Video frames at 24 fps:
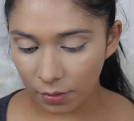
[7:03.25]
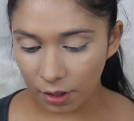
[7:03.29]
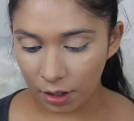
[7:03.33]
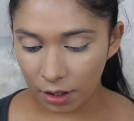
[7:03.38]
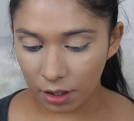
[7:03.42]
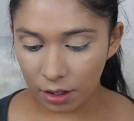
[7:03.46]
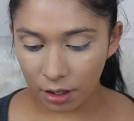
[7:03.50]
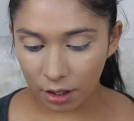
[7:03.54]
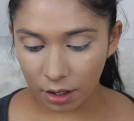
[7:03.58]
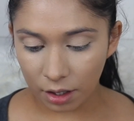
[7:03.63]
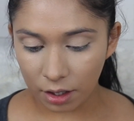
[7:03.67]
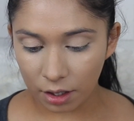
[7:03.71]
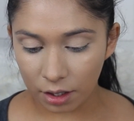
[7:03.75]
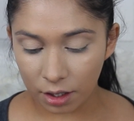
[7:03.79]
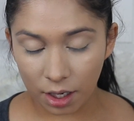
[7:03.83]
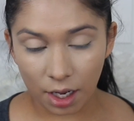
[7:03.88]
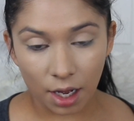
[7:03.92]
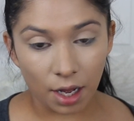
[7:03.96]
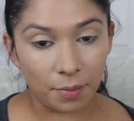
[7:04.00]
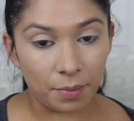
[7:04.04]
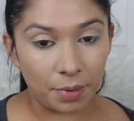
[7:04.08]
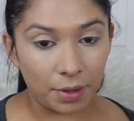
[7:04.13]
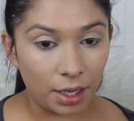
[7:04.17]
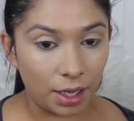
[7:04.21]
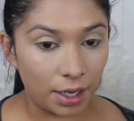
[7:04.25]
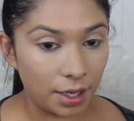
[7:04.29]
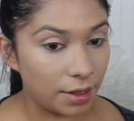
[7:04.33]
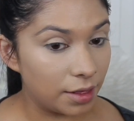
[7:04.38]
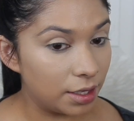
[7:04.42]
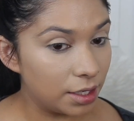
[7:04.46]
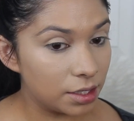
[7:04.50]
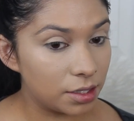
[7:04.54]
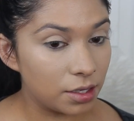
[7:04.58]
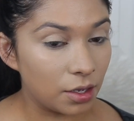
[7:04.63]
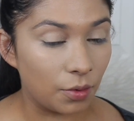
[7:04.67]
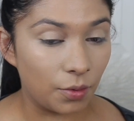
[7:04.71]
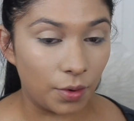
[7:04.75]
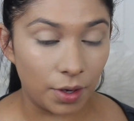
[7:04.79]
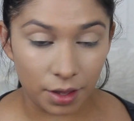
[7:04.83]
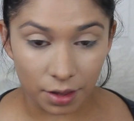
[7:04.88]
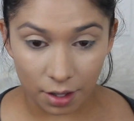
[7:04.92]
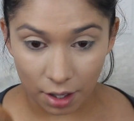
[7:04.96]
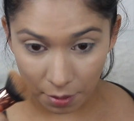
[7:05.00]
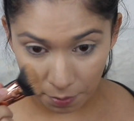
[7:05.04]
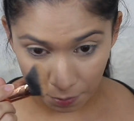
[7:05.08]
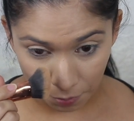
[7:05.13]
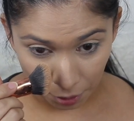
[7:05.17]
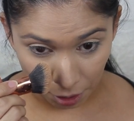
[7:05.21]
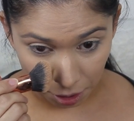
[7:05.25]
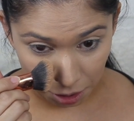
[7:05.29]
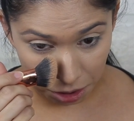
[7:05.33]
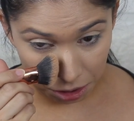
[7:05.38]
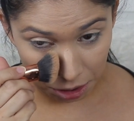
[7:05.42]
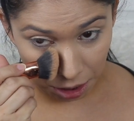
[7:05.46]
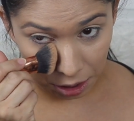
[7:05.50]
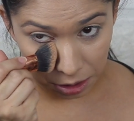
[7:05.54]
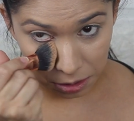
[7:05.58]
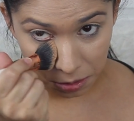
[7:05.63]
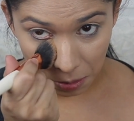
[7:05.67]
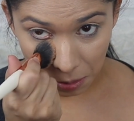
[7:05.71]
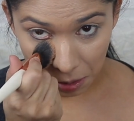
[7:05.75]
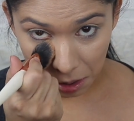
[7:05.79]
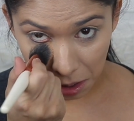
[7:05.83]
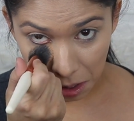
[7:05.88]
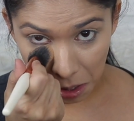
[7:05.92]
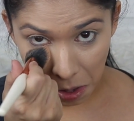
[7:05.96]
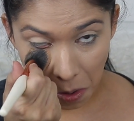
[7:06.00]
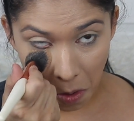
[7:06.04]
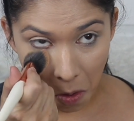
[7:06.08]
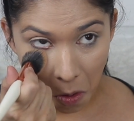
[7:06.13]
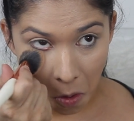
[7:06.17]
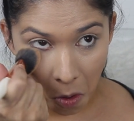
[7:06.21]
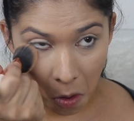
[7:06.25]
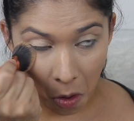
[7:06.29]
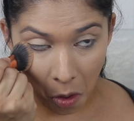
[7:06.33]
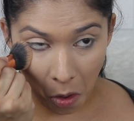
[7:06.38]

And I'm gonna apply this with a brush as well.